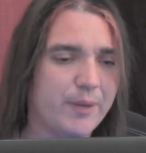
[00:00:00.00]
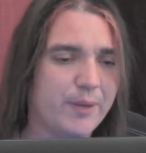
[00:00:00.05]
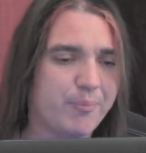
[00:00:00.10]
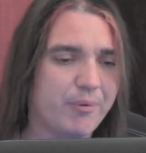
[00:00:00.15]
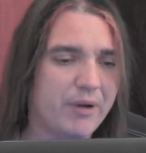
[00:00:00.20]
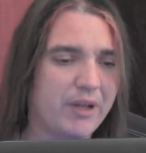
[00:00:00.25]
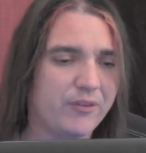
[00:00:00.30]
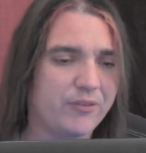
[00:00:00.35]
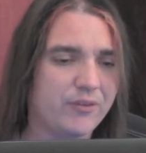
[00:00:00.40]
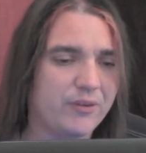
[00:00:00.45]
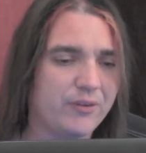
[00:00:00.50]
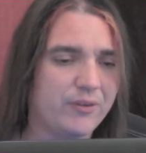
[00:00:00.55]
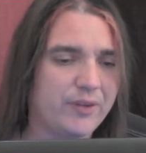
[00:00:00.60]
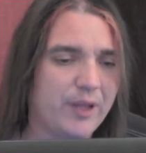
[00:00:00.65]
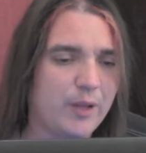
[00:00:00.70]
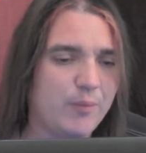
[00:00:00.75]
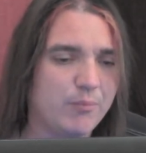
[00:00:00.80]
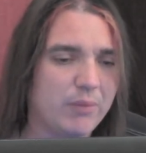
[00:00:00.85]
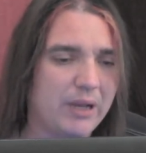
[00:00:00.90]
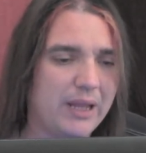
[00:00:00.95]
oppressors
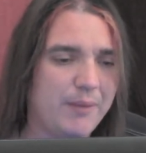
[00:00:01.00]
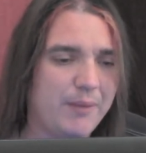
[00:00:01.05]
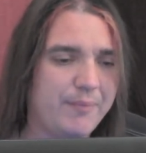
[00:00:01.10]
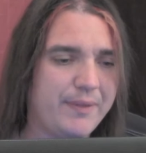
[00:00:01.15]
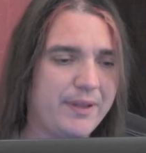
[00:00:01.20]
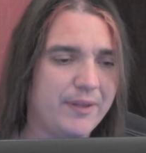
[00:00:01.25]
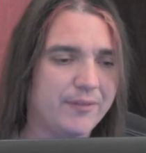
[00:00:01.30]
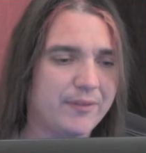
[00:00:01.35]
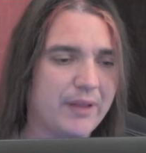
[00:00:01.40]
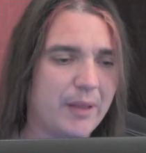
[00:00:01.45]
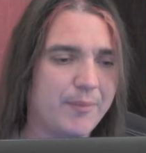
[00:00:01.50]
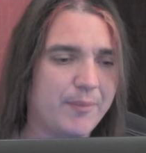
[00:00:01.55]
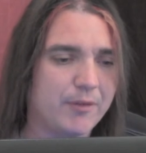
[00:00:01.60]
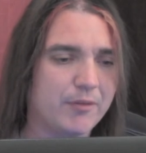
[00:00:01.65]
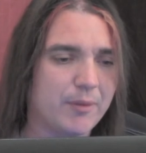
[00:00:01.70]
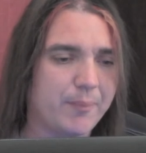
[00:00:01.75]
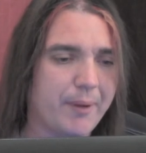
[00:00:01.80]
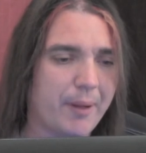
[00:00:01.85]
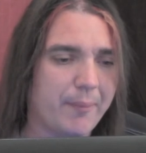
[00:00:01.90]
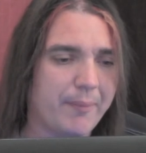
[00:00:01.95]
and blame the Islamic
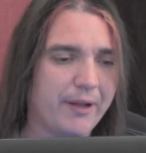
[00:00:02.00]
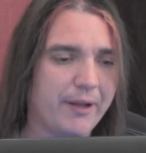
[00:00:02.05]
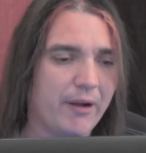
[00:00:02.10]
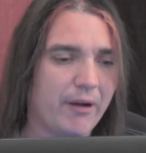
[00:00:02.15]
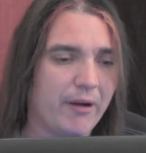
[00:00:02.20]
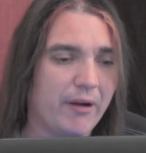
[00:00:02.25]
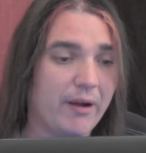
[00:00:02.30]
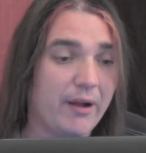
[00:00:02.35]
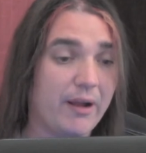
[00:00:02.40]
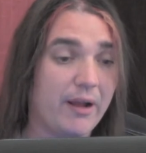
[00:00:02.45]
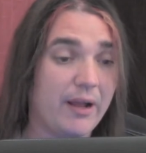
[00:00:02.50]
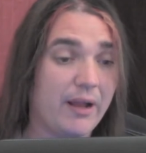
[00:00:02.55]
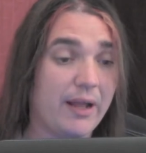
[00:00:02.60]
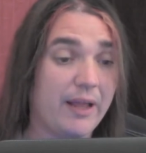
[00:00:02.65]
Republic are,